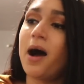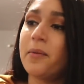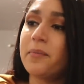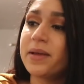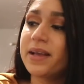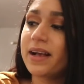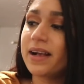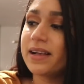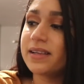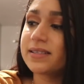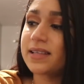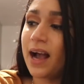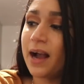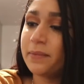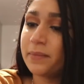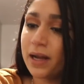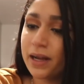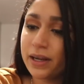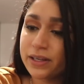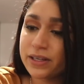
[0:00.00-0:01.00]
because
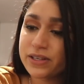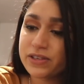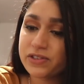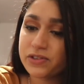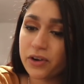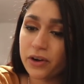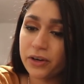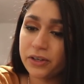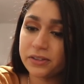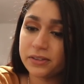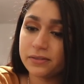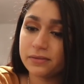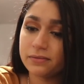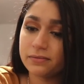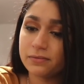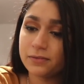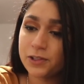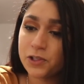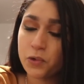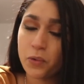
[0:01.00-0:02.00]
I'm not going to start
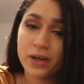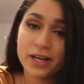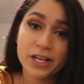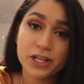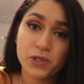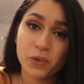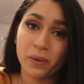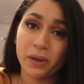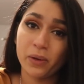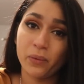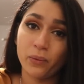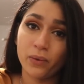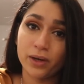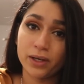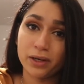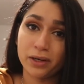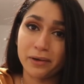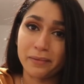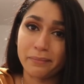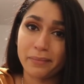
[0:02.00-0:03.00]

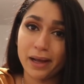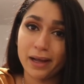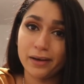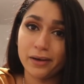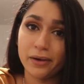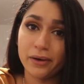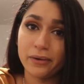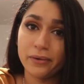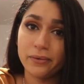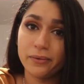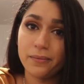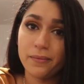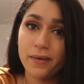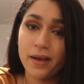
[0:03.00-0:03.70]
2021 on a bad note,